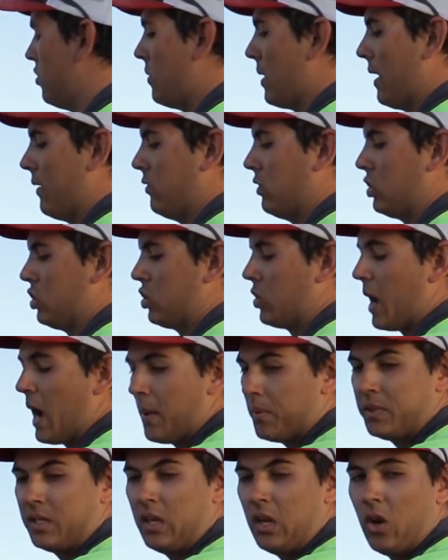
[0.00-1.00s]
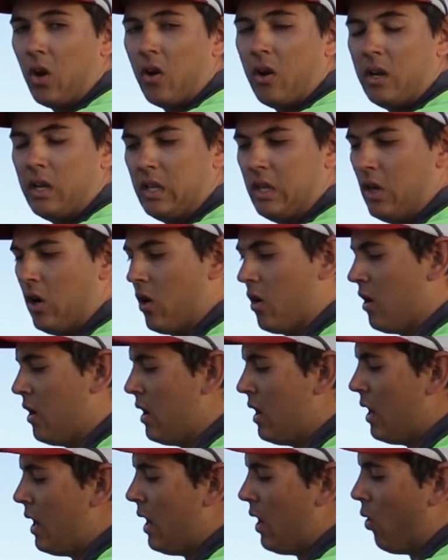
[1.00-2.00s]
You have your straps here and here.
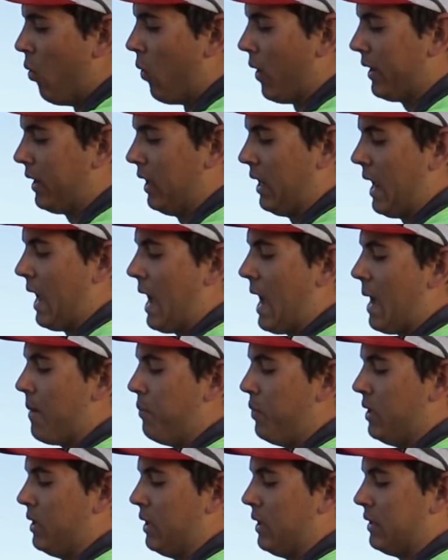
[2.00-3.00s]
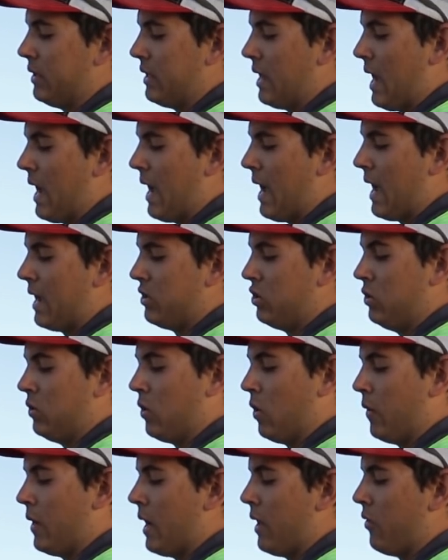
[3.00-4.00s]
What can happen is that as you
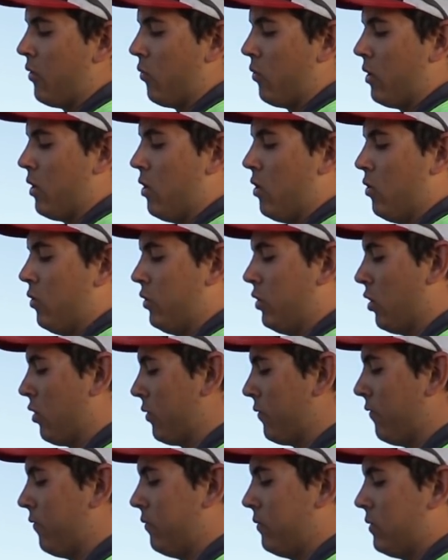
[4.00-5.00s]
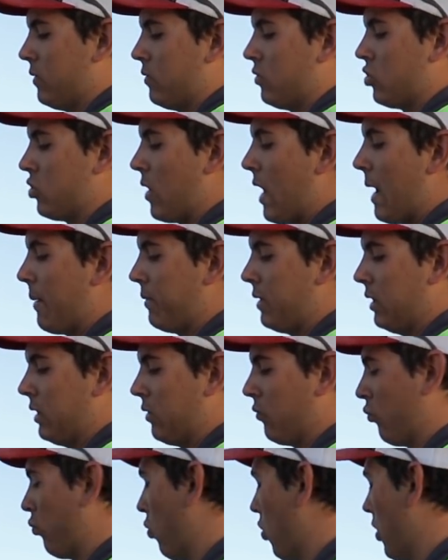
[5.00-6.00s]
go down the road, your strap
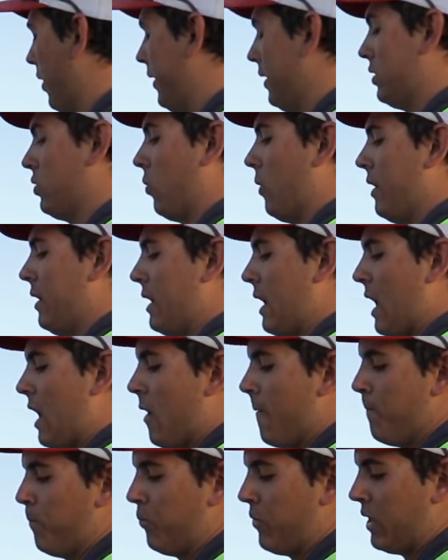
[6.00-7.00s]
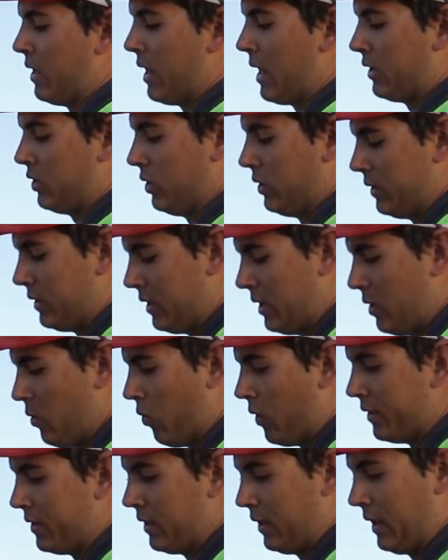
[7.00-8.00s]
can work its way down, and as you can see,
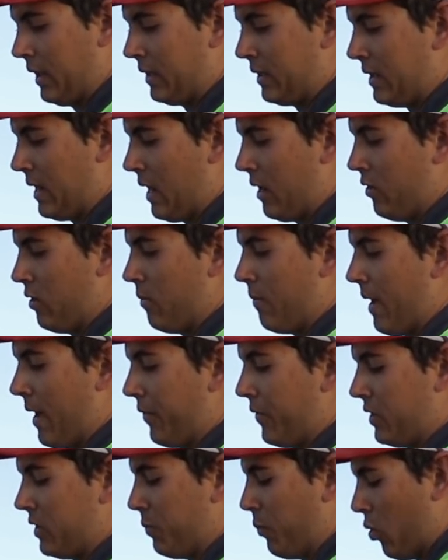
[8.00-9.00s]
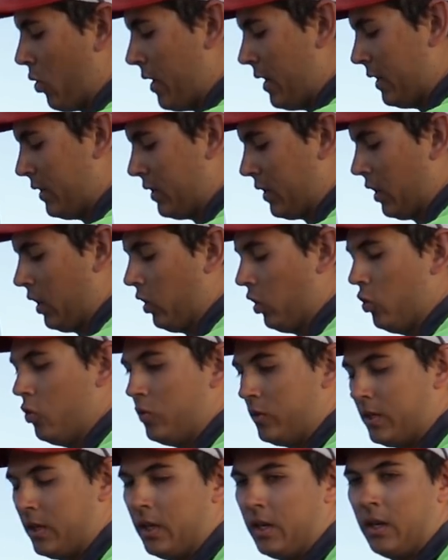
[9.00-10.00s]
once it gets down to about this point, it's going to
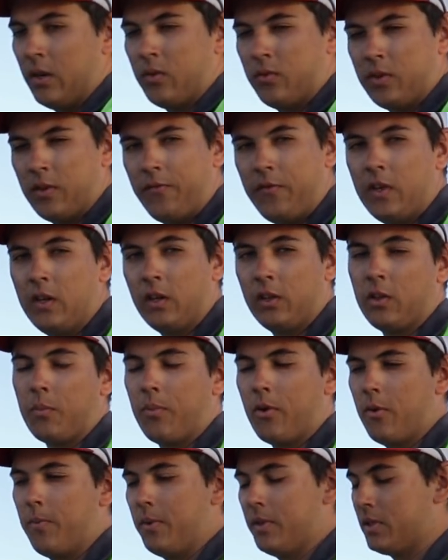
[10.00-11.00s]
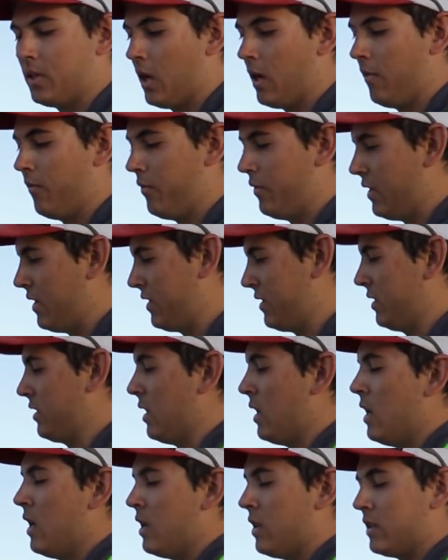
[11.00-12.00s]
loosen, defeating the purpose of this
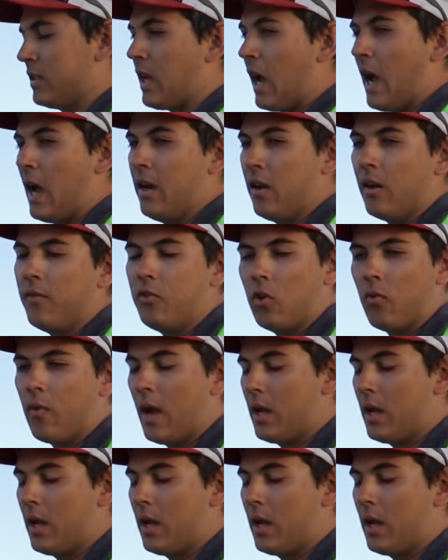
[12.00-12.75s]
side of your